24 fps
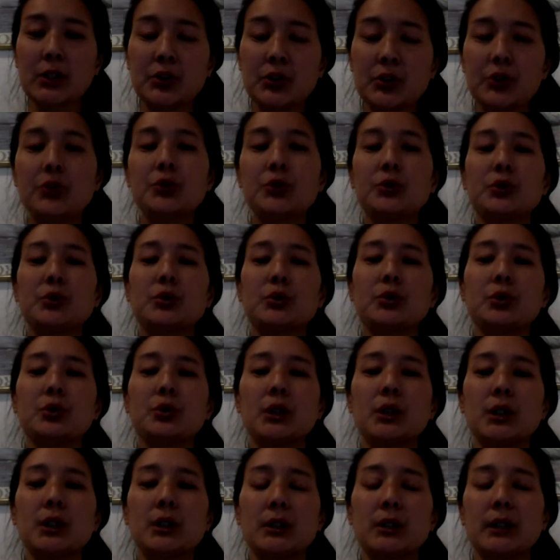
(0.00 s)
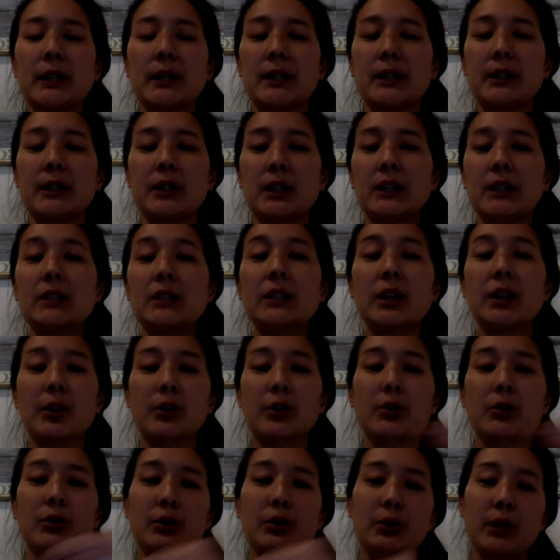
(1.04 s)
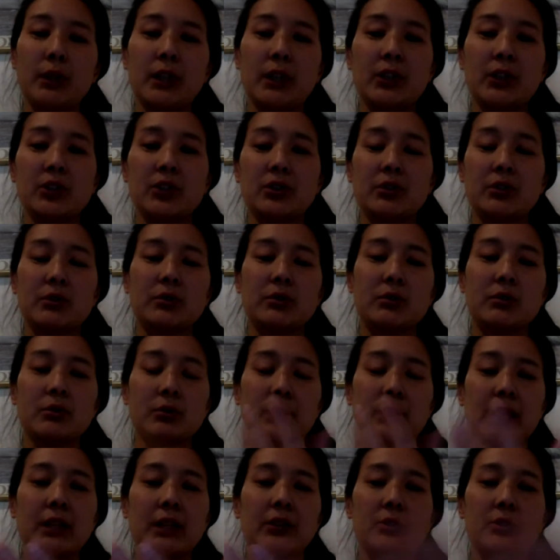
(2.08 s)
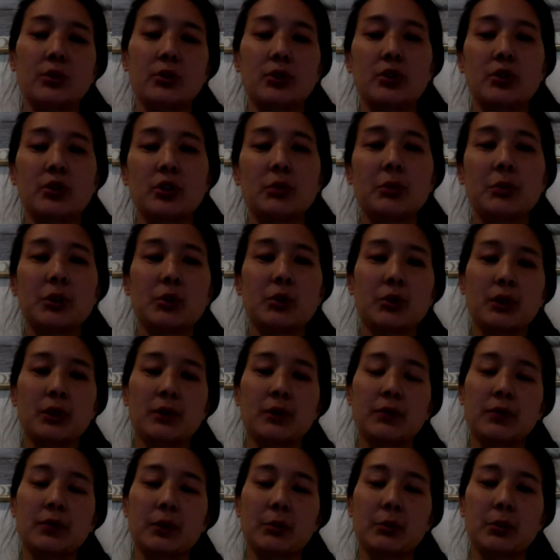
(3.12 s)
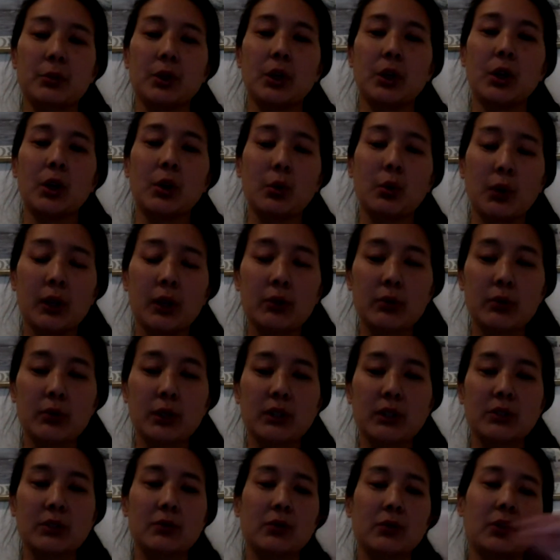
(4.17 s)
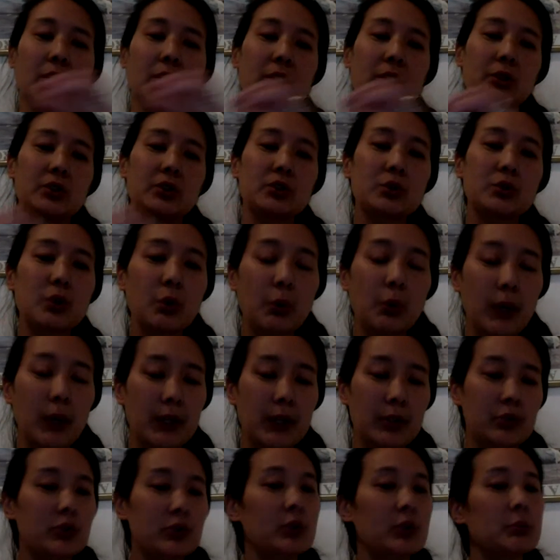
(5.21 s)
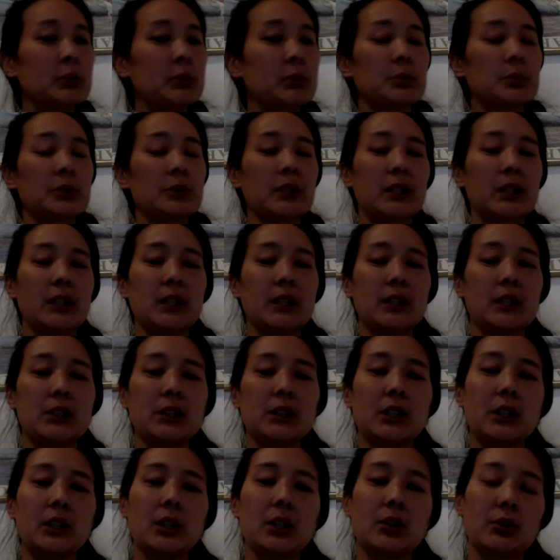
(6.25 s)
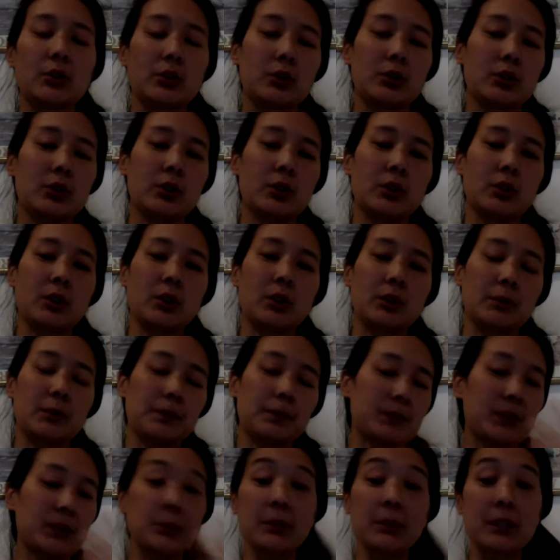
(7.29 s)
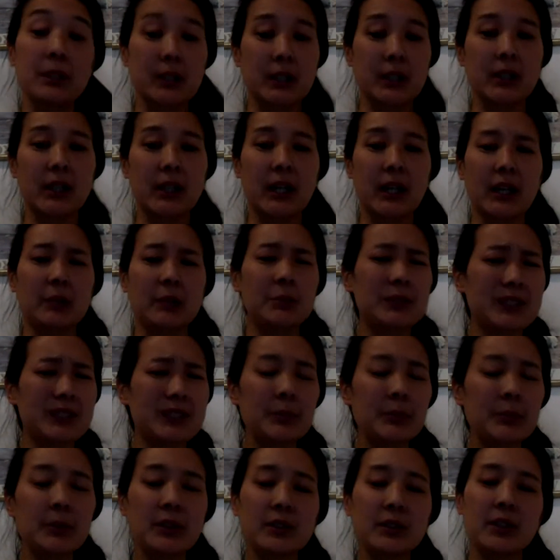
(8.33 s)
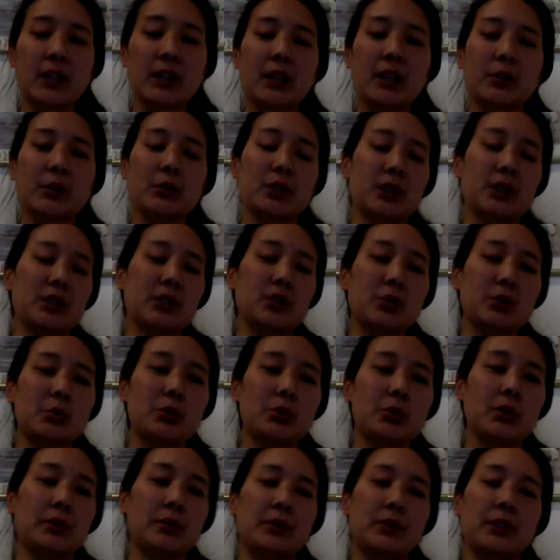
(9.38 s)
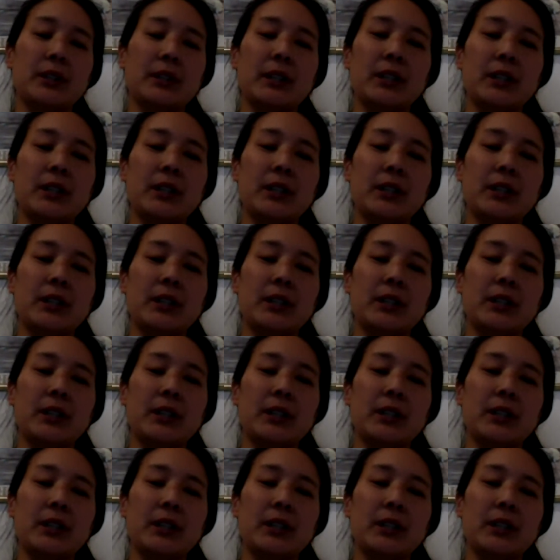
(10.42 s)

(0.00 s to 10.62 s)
to another location, right? So it could be going from one reservoir to a water treatment plant or something like that. But typically the aqueducts are more for